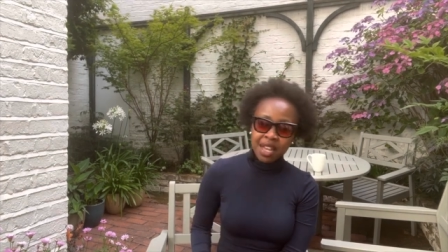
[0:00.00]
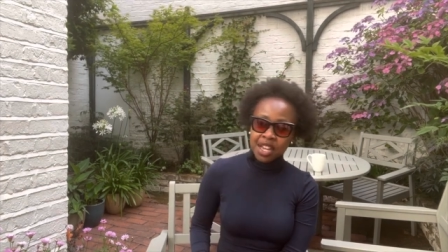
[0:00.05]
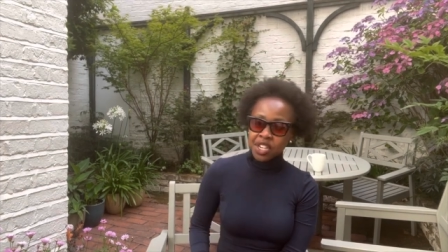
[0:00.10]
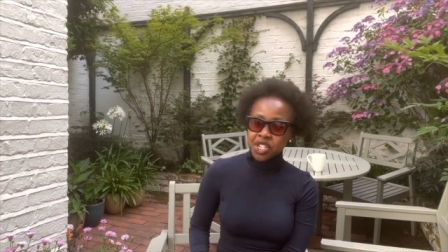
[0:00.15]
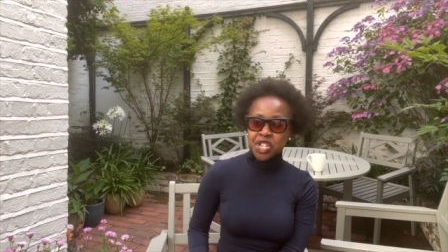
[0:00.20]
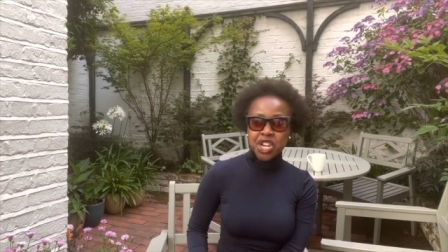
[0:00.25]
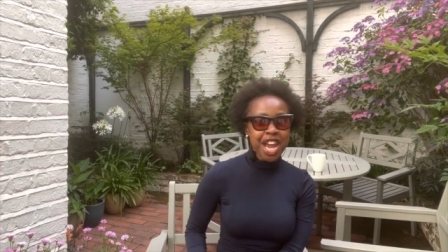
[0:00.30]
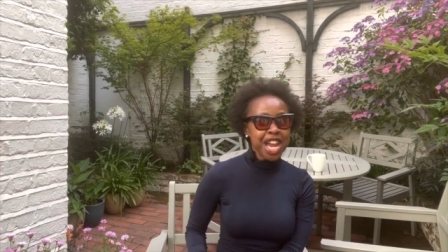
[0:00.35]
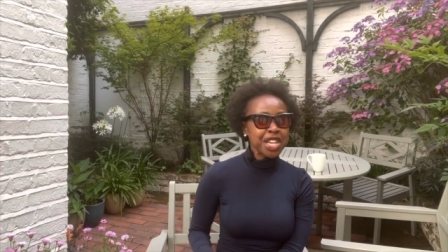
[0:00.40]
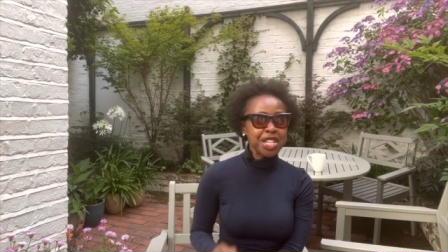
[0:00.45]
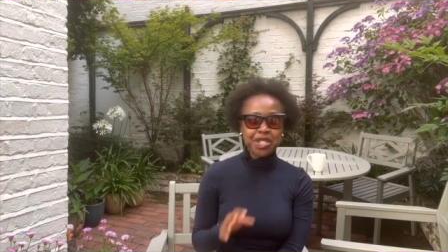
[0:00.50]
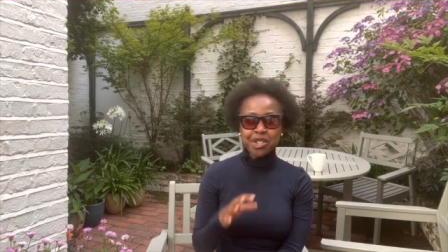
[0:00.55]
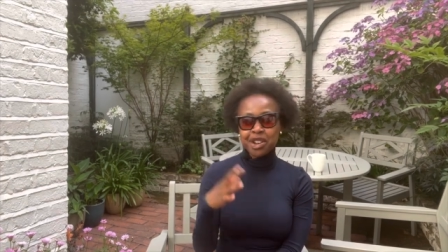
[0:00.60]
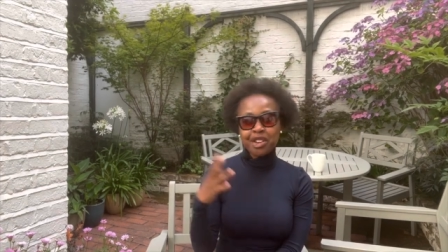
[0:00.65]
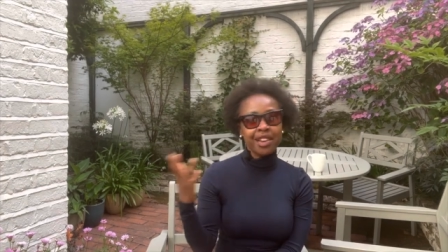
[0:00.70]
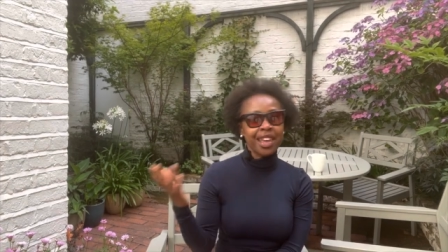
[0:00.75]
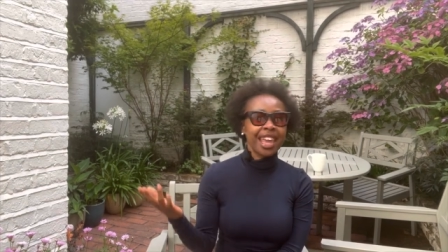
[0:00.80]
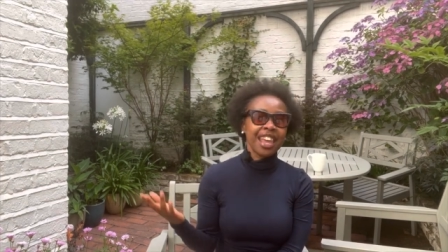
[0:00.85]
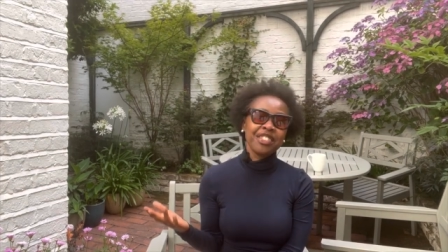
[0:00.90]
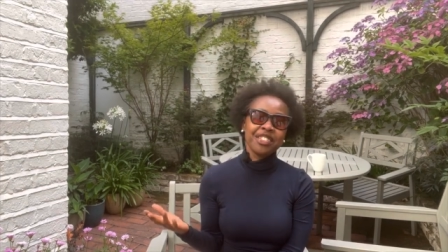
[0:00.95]
trying to
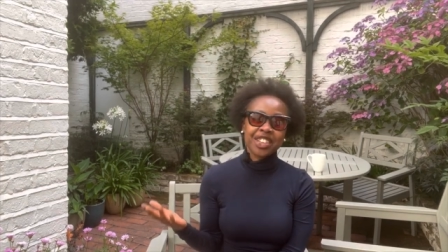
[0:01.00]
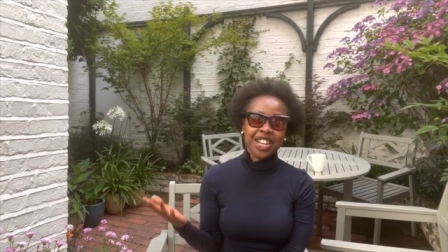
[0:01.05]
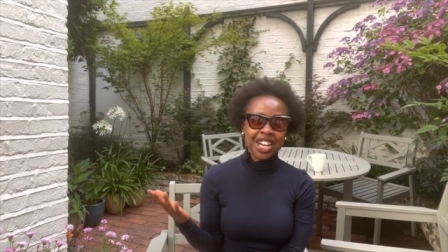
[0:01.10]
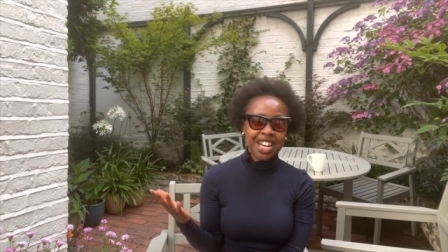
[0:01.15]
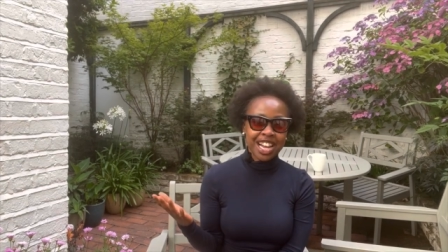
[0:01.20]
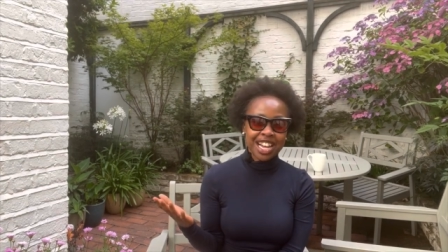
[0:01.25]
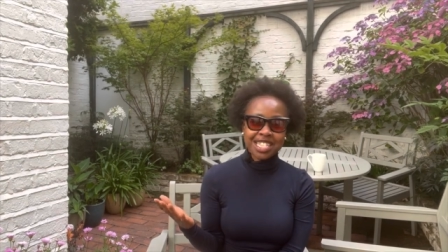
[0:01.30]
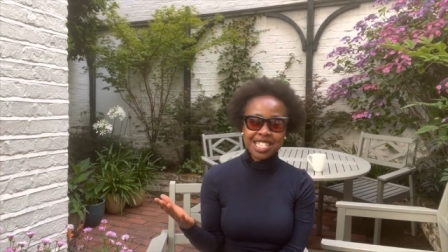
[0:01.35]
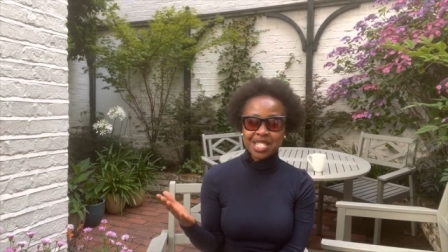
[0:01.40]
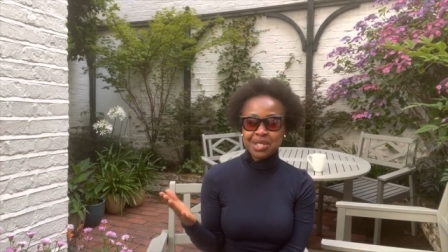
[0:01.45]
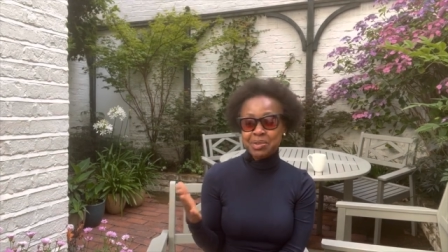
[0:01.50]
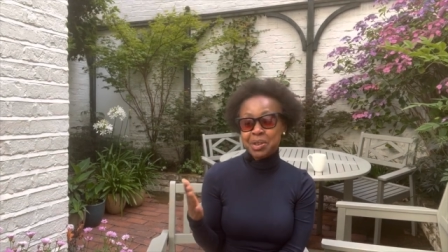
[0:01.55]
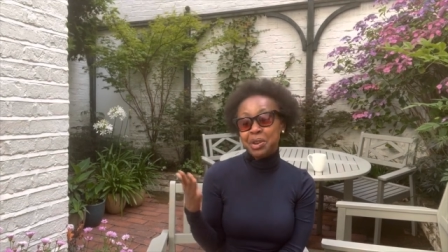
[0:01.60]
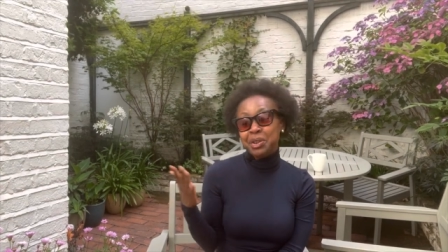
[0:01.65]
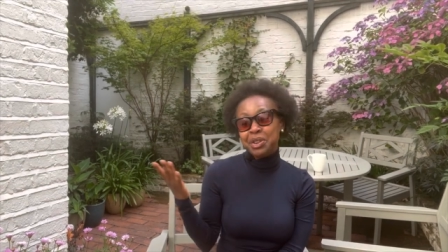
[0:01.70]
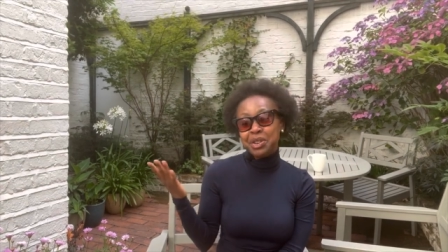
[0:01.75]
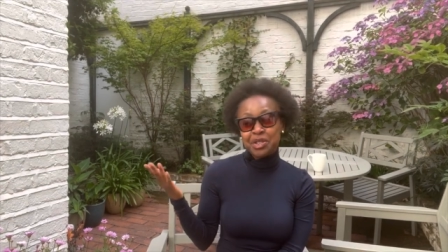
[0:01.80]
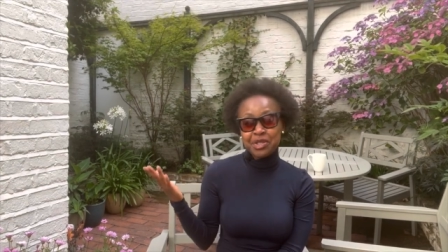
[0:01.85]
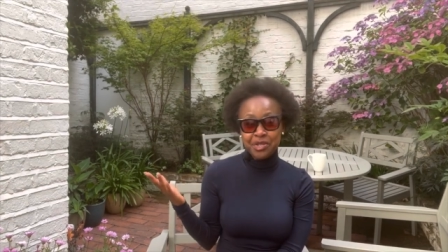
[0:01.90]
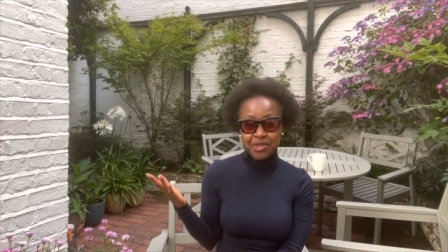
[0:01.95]
locate the glasses, we
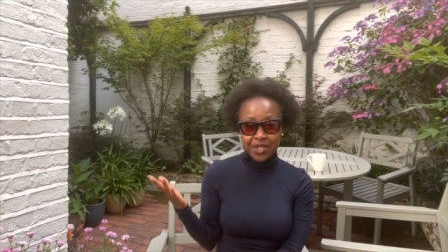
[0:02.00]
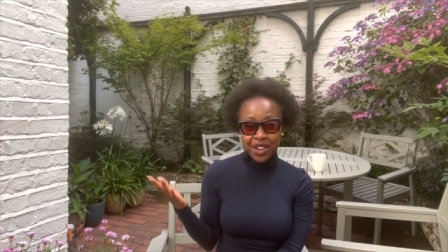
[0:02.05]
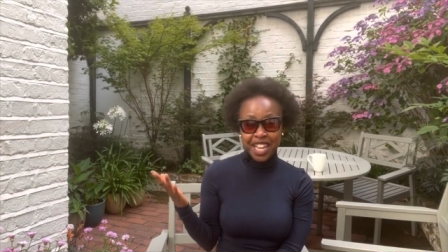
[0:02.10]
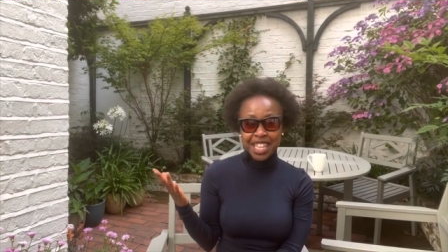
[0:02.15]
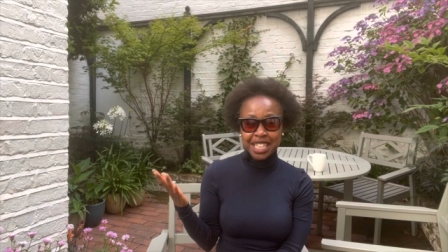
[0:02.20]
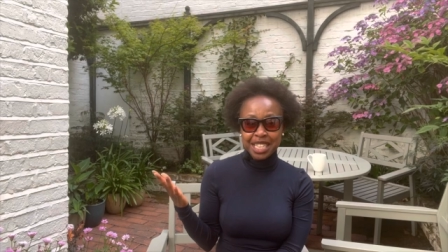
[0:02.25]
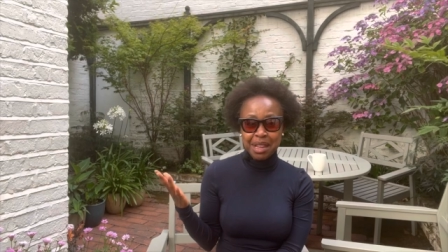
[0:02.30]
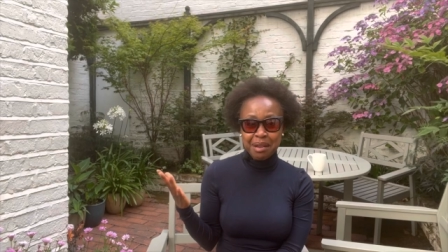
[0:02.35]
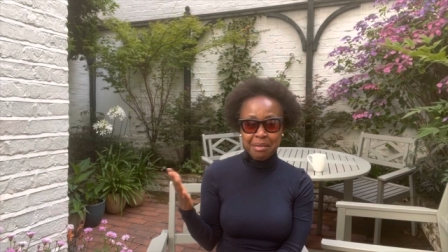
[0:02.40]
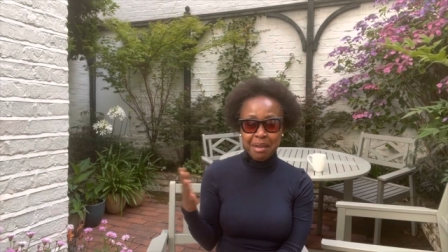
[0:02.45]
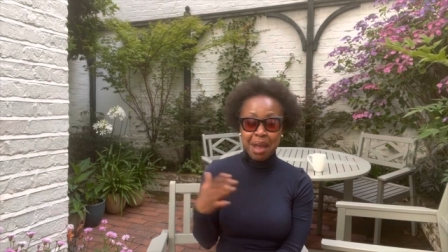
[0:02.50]
couldn't find them.